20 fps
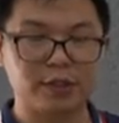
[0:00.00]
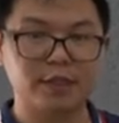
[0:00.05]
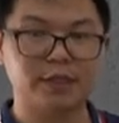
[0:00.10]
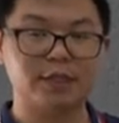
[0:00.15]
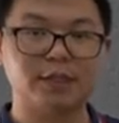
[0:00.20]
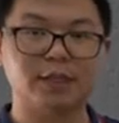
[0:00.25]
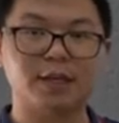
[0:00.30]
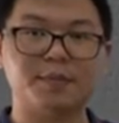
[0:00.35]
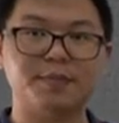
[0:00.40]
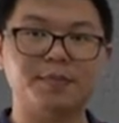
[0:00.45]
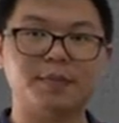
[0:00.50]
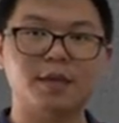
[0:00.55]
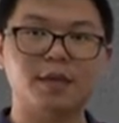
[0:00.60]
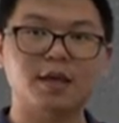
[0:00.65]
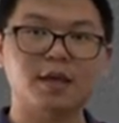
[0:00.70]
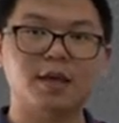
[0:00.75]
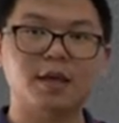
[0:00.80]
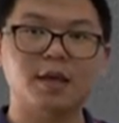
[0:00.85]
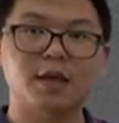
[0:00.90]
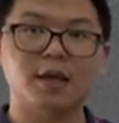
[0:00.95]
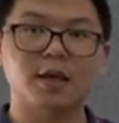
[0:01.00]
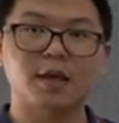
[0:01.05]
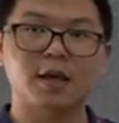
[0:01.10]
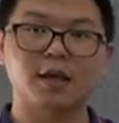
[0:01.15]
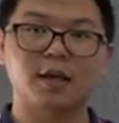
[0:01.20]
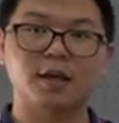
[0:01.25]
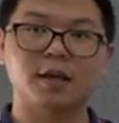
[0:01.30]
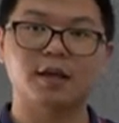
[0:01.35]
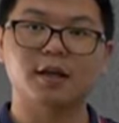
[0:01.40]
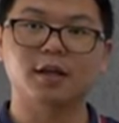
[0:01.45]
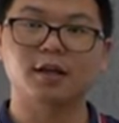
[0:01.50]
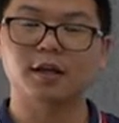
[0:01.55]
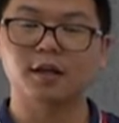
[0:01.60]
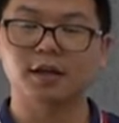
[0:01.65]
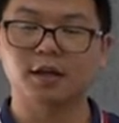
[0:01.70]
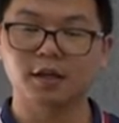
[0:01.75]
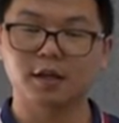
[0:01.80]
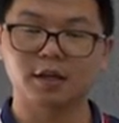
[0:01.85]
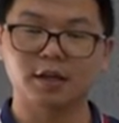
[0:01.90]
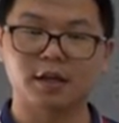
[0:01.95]
the same
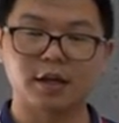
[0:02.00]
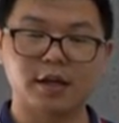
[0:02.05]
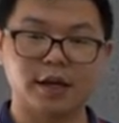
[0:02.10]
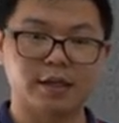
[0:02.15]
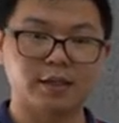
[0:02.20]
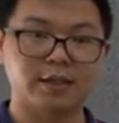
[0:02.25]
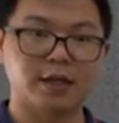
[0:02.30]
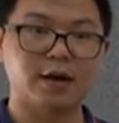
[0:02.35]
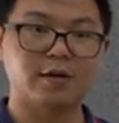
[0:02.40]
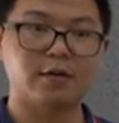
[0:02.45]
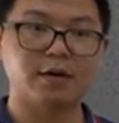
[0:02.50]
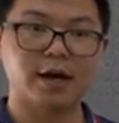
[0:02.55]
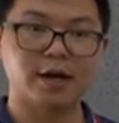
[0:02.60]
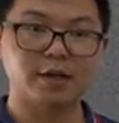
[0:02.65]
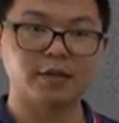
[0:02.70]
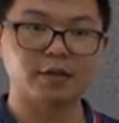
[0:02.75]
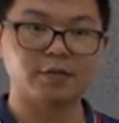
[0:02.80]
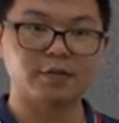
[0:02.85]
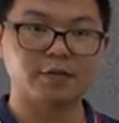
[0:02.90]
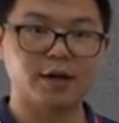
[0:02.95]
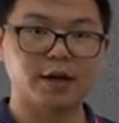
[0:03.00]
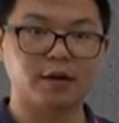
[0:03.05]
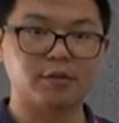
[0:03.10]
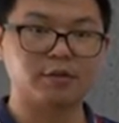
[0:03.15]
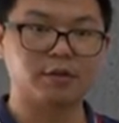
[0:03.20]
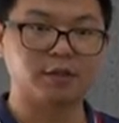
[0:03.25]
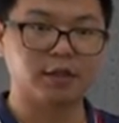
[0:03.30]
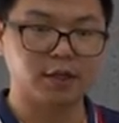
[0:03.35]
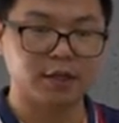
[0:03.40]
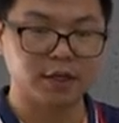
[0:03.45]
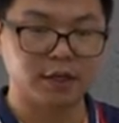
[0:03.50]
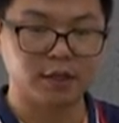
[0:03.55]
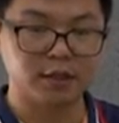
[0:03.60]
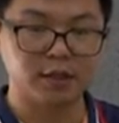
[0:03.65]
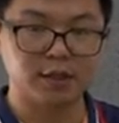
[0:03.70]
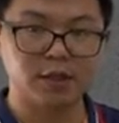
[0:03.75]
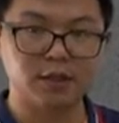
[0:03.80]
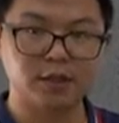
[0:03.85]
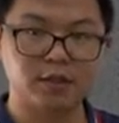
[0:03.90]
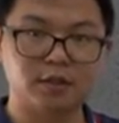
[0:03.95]
as our other valves, and
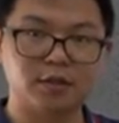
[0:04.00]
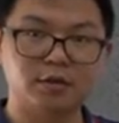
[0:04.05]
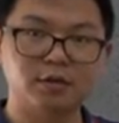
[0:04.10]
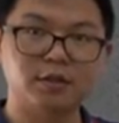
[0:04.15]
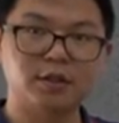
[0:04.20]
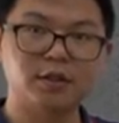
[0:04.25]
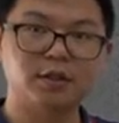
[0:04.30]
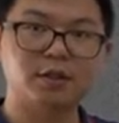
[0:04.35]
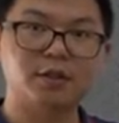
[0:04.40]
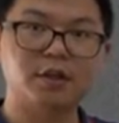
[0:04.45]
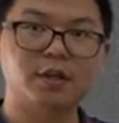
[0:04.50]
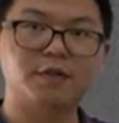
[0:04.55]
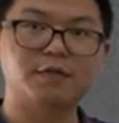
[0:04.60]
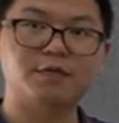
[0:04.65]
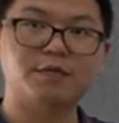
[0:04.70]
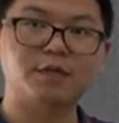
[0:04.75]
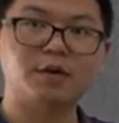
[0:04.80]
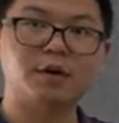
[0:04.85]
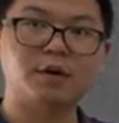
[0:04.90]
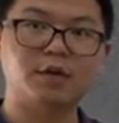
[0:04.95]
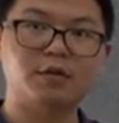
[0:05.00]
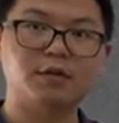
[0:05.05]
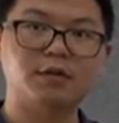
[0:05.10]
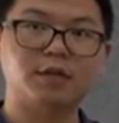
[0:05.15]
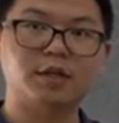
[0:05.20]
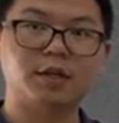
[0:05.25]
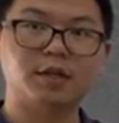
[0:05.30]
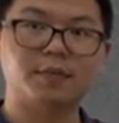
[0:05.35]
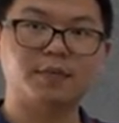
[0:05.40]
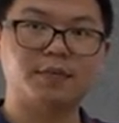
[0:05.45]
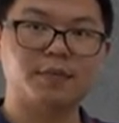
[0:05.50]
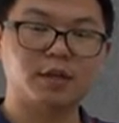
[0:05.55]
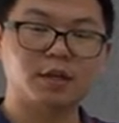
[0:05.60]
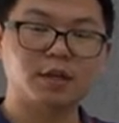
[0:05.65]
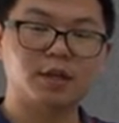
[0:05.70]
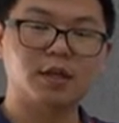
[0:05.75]
the users can follow the